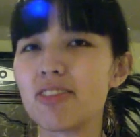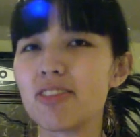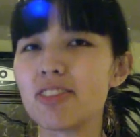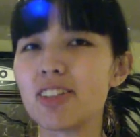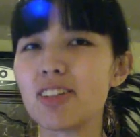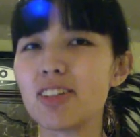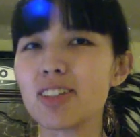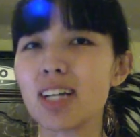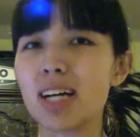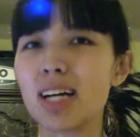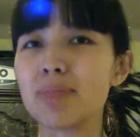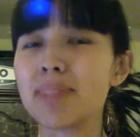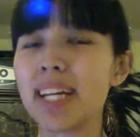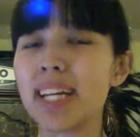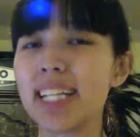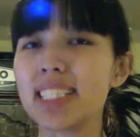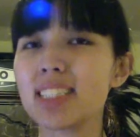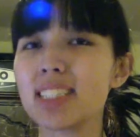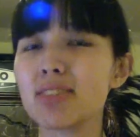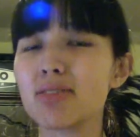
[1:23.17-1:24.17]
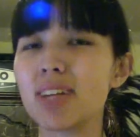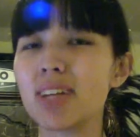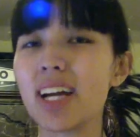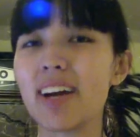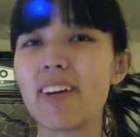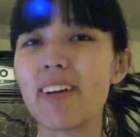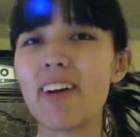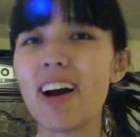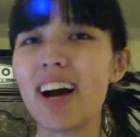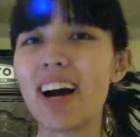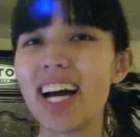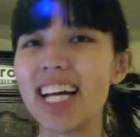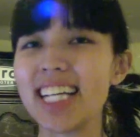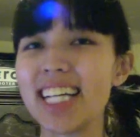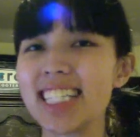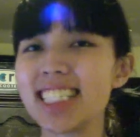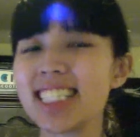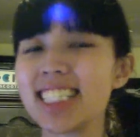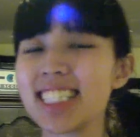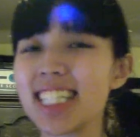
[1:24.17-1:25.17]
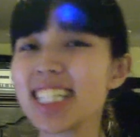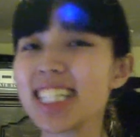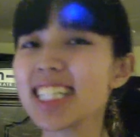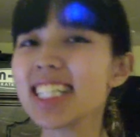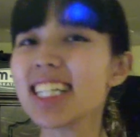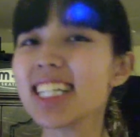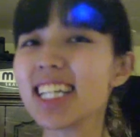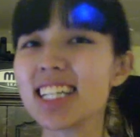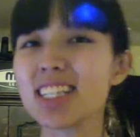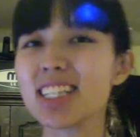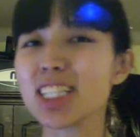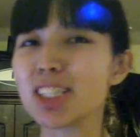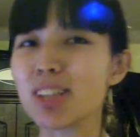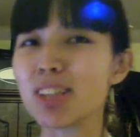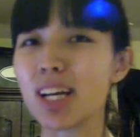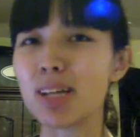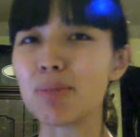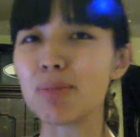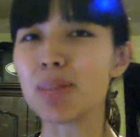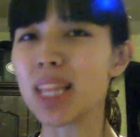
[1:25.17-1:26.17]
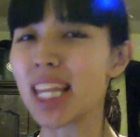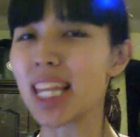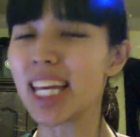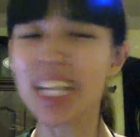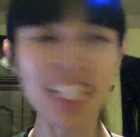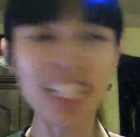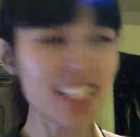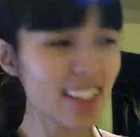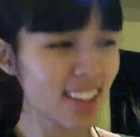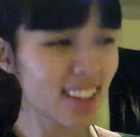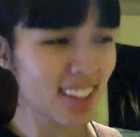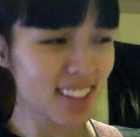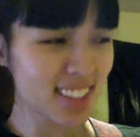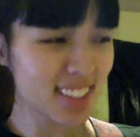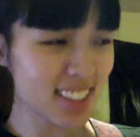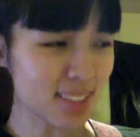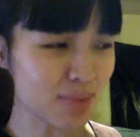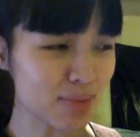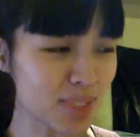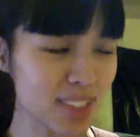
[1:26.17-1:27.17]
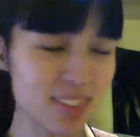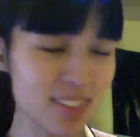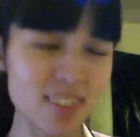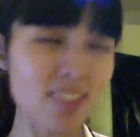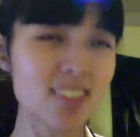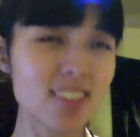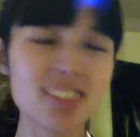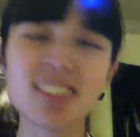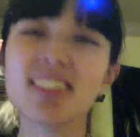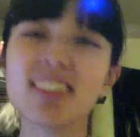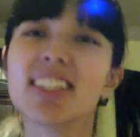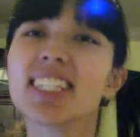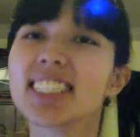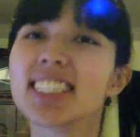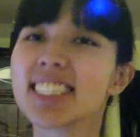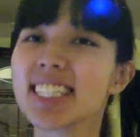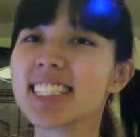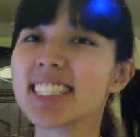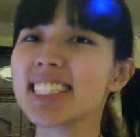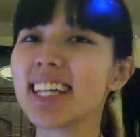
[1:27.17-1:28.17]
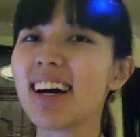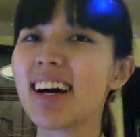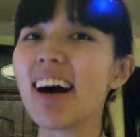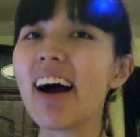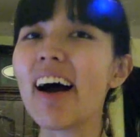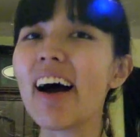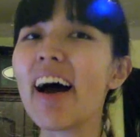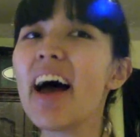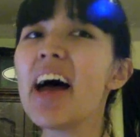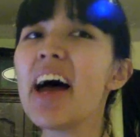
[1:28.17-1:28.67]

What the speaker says: vlog updates where I sing and I play some songs on this guitar.